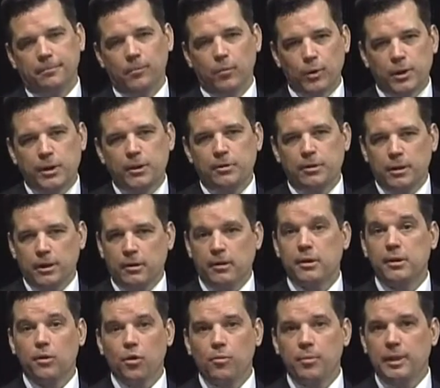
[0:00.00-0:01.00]
what's known as our
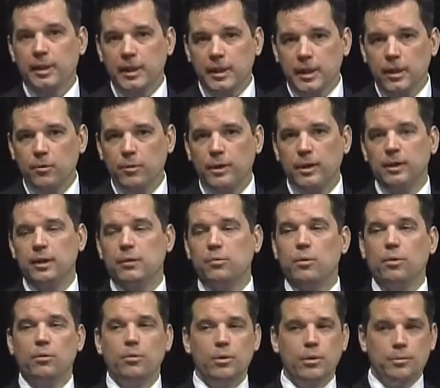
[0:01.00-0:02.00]
scope and sequence,
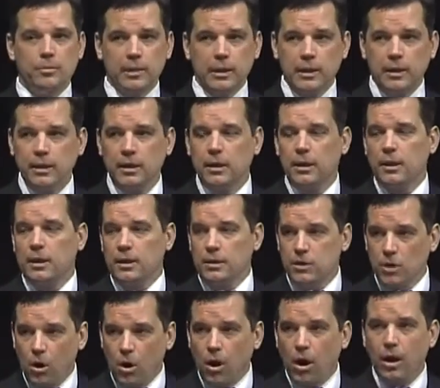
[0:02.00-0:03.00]
what would be
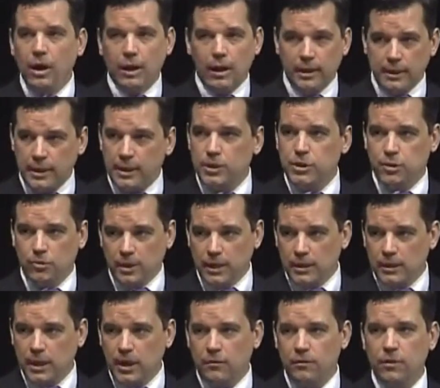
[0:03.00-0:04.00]
taught at each
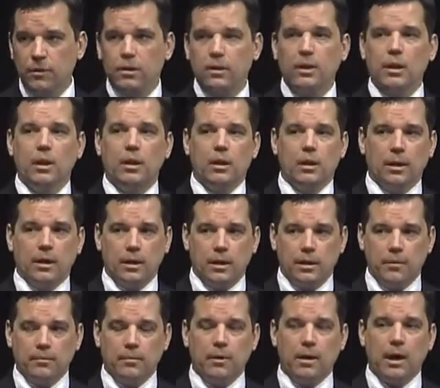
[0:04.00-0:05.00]
grade level,
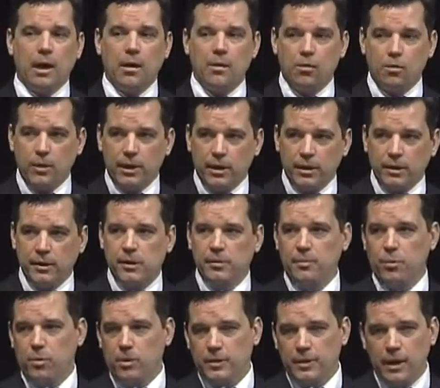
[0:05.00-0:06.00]
how are we going to
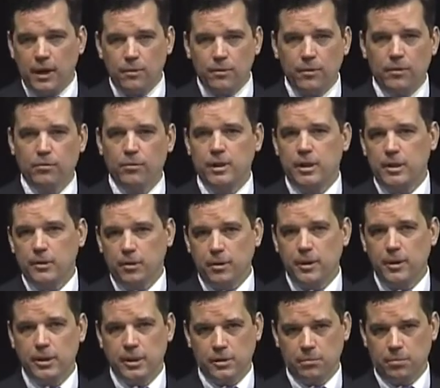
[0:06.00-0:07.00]
support that with
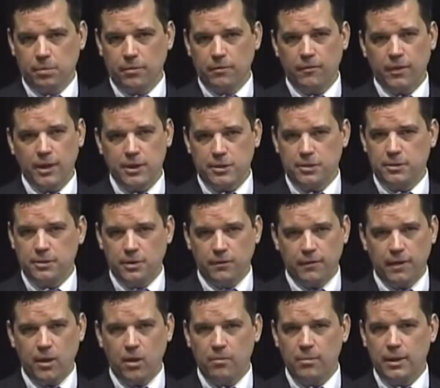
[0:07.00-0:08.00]
resources and professional
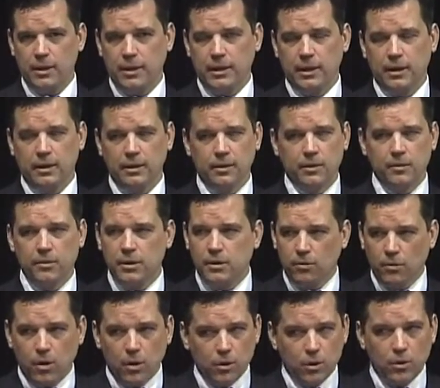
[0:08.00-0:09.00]
development. Again, those
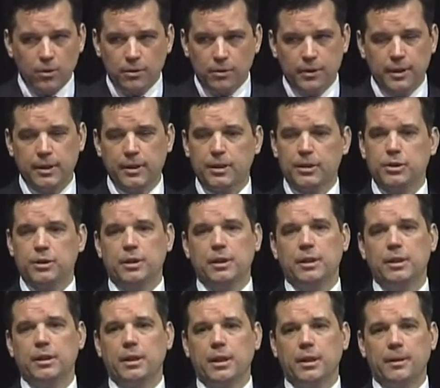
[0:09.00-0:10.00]
are all local
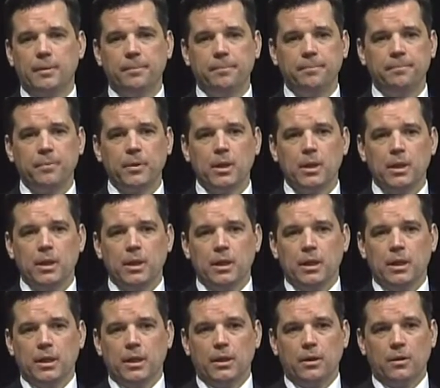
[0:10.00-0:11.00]
decisions.
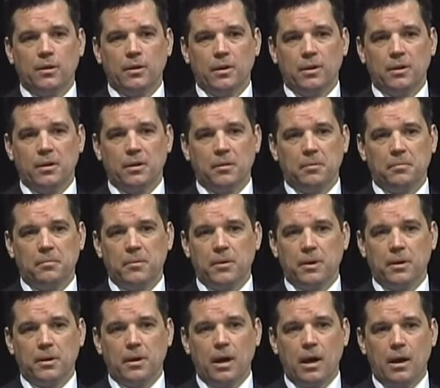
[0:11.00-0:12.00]

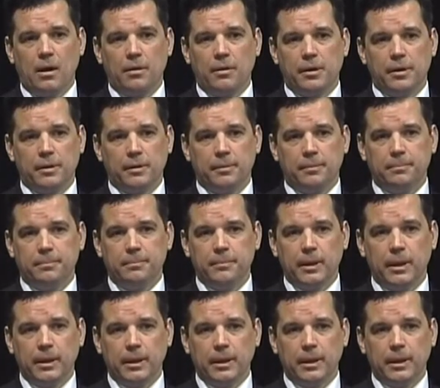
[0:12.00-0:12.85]
There are some